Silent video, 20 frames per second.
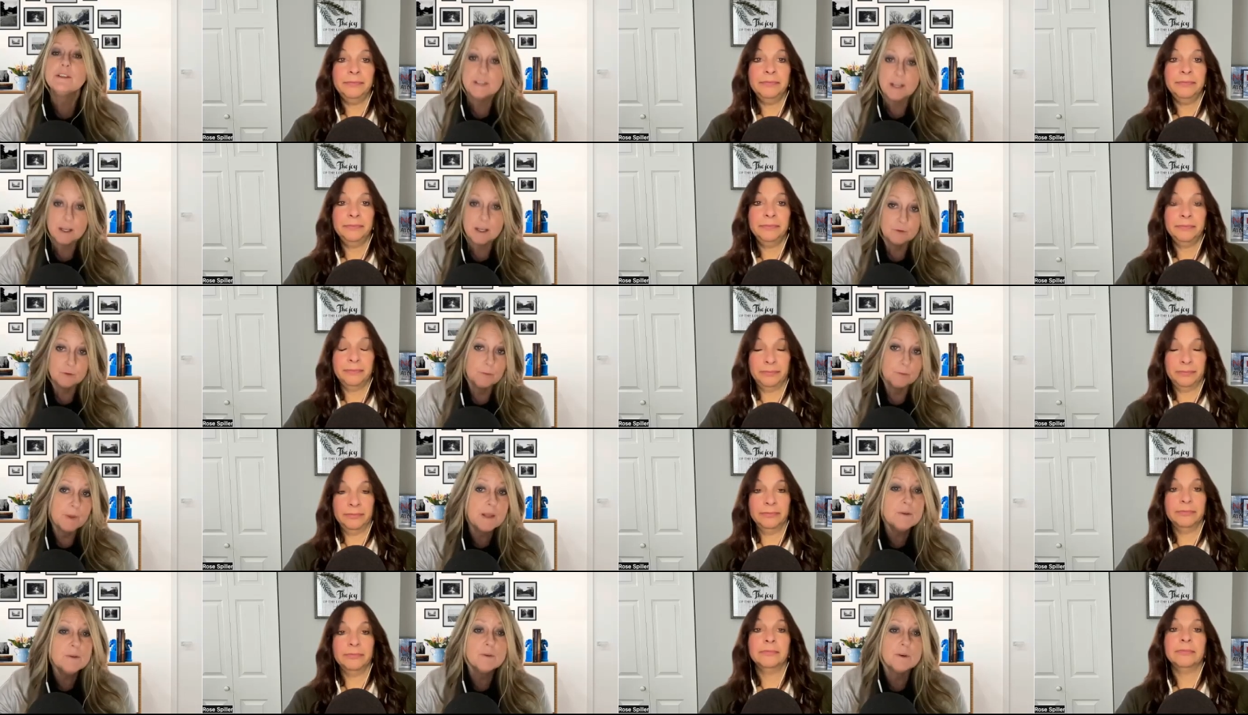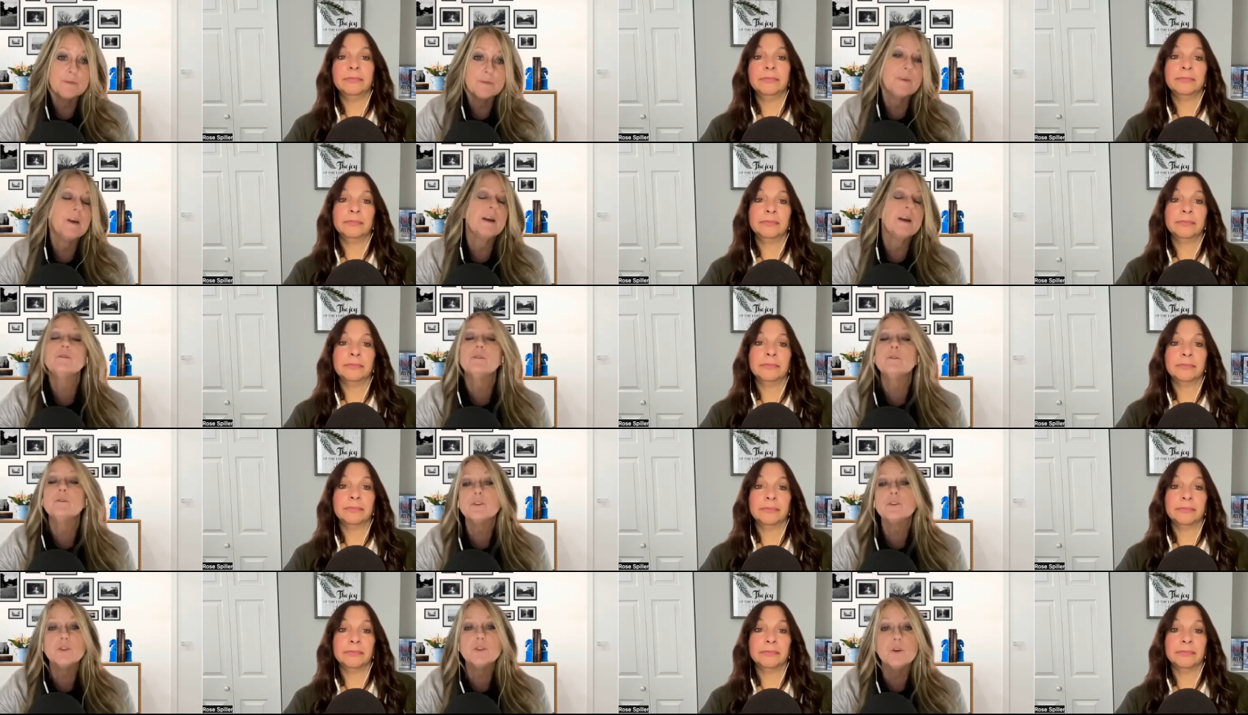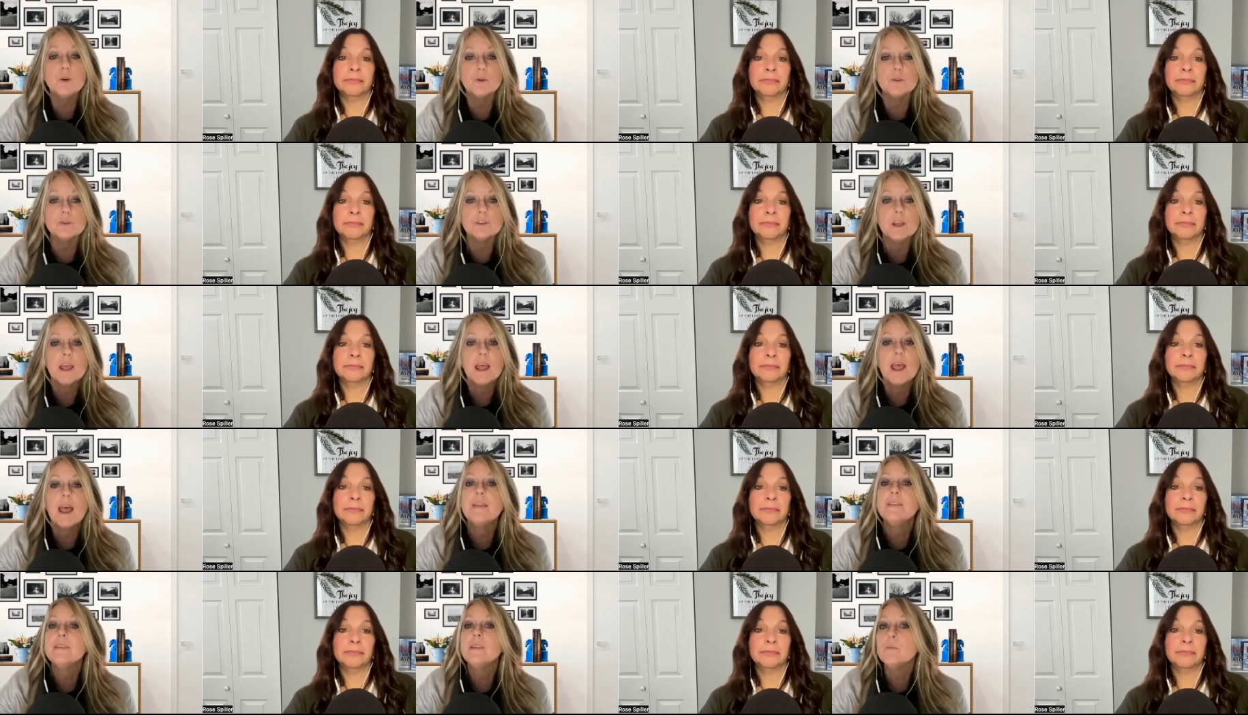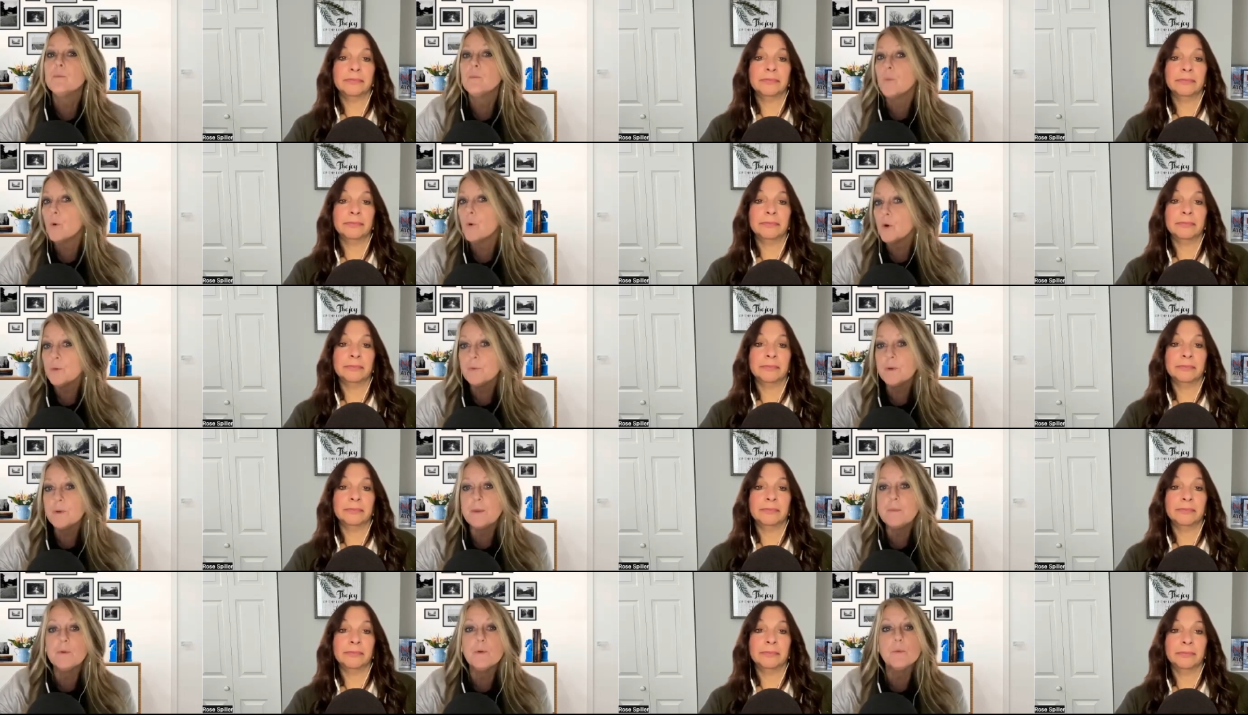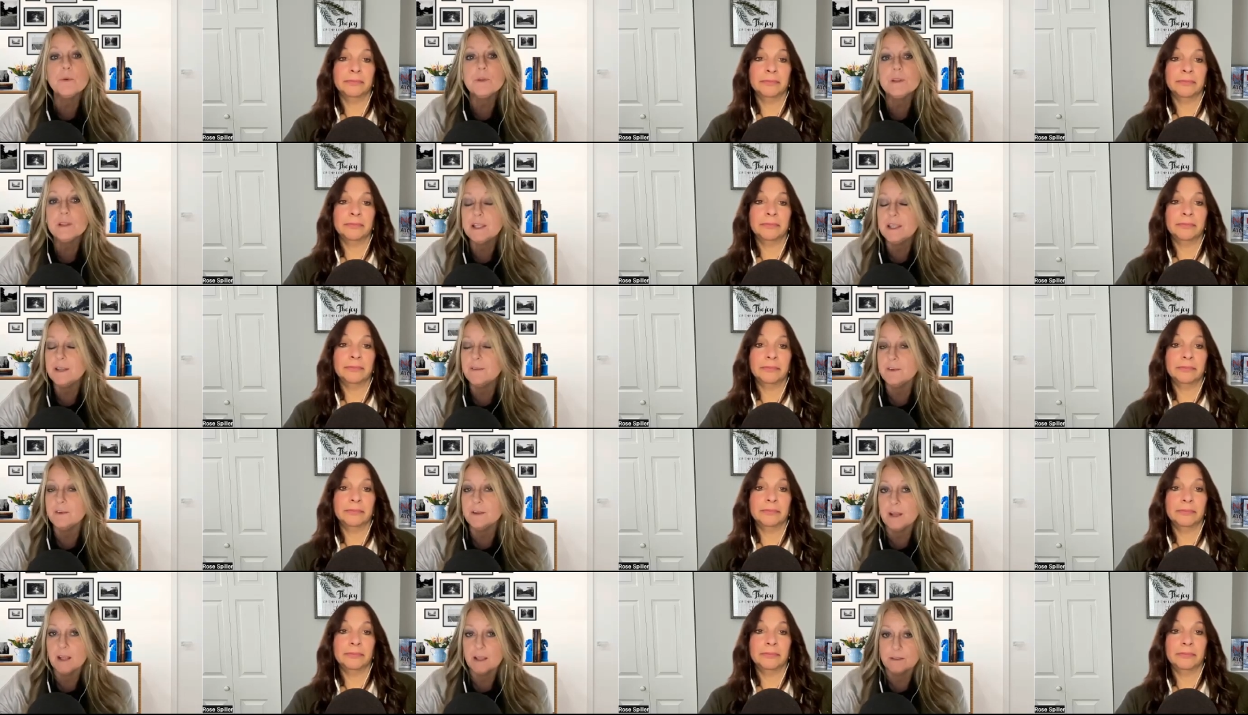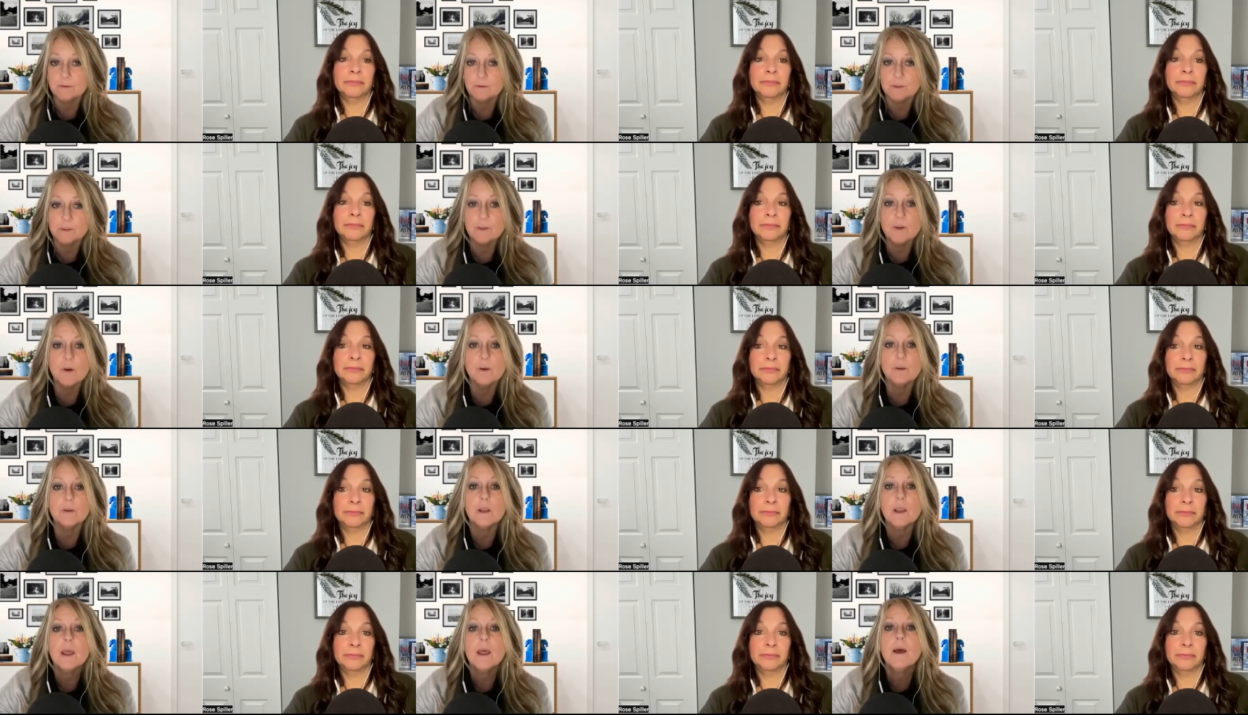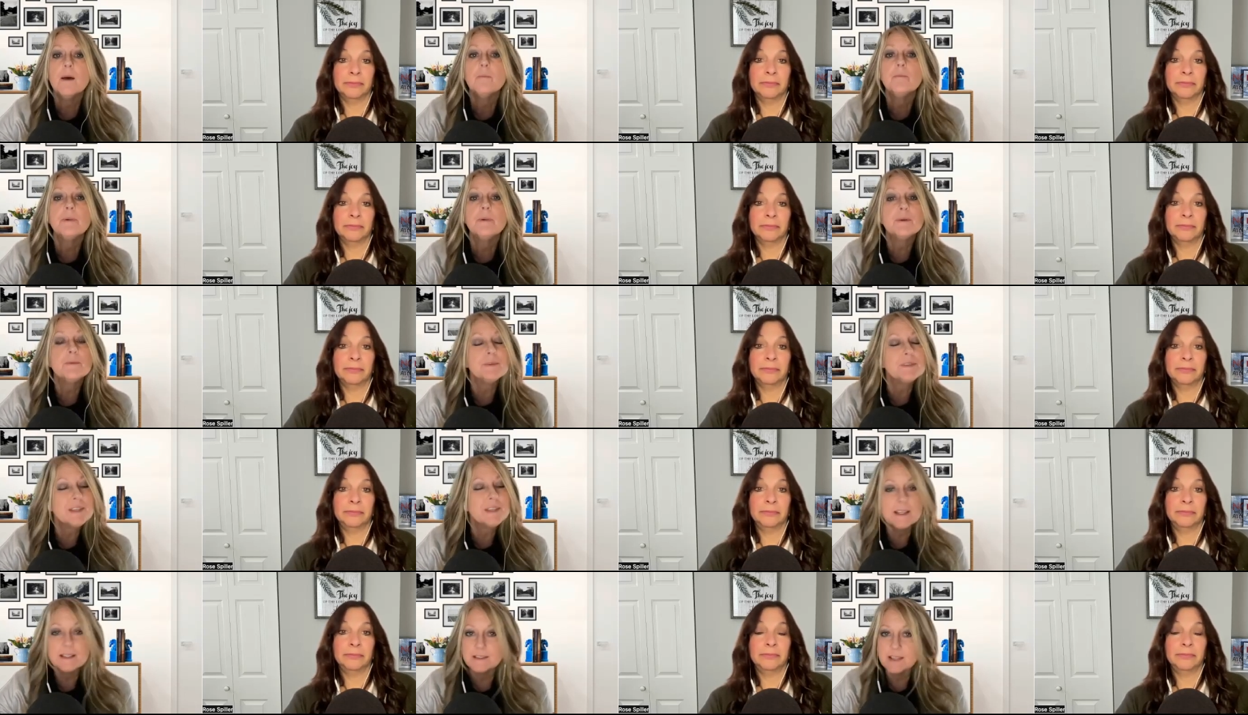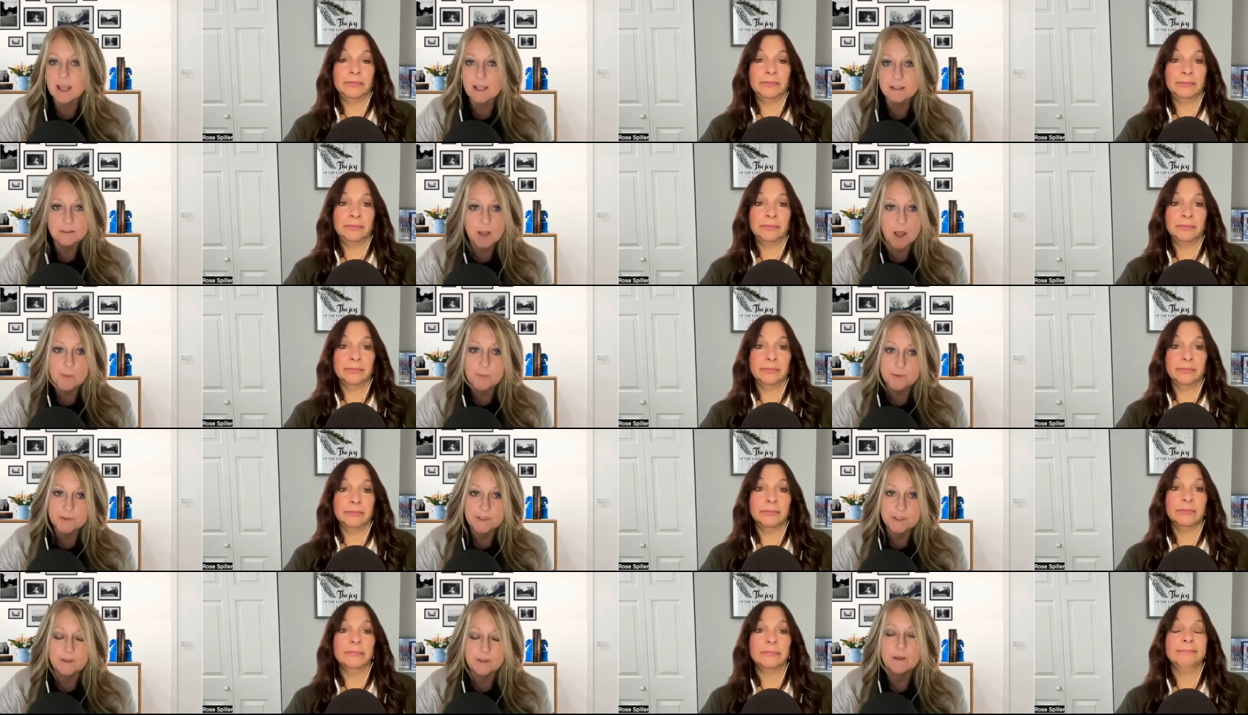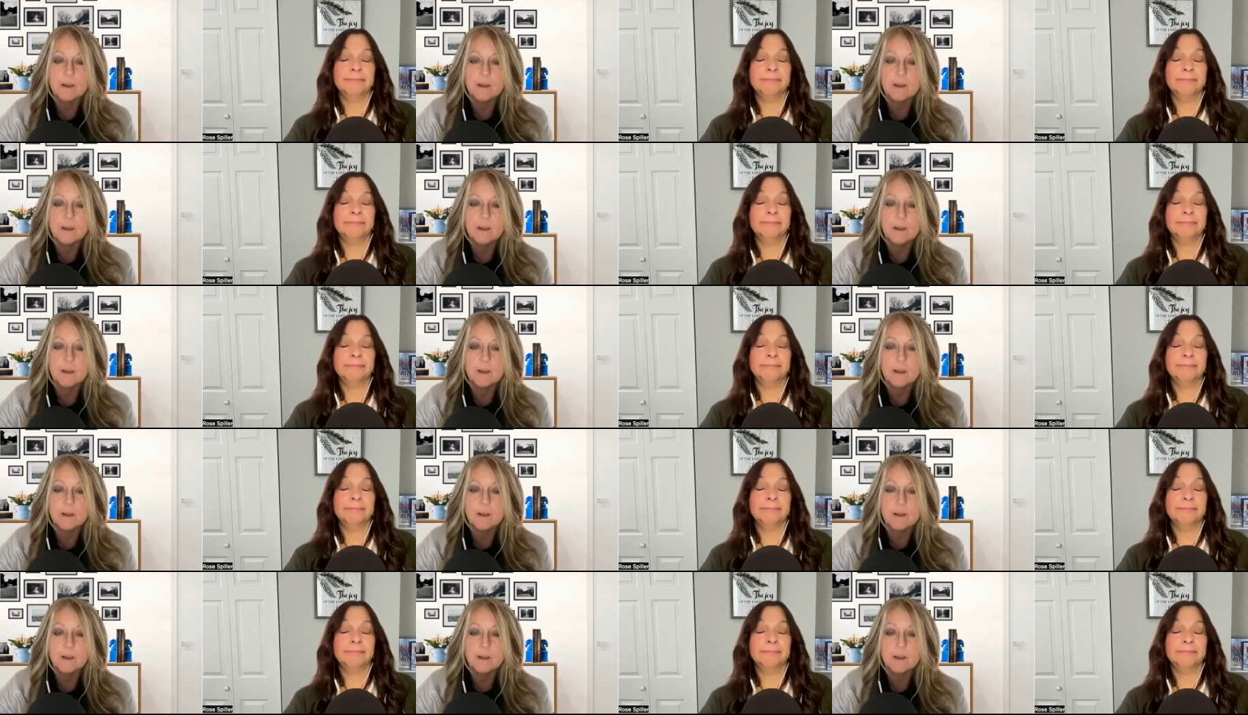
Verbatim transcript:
Speaker 1: detrimental effect on the church and that more people would leave it as a result. But it was the exact opposite.